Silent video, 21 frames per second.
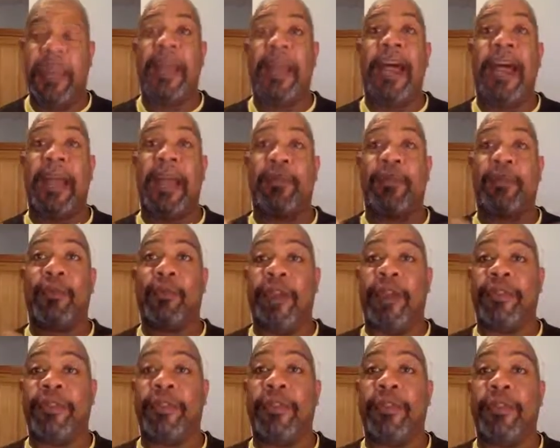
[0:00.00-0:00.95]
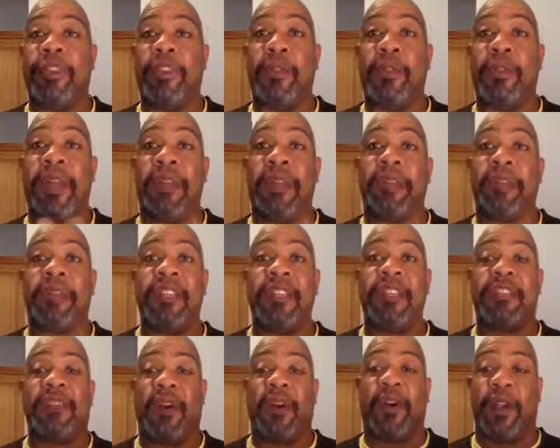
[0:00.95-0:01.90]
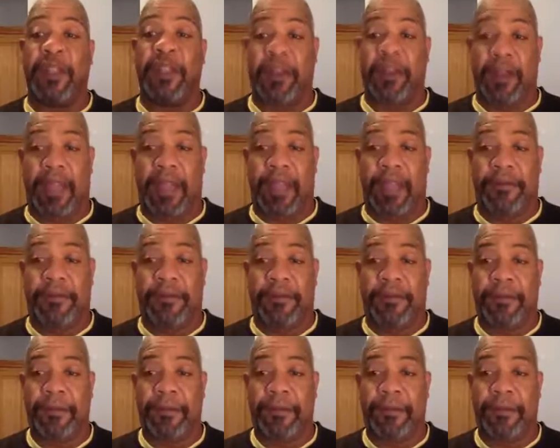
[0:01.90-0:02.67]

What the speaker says: I am grateful that you made it this far in your life.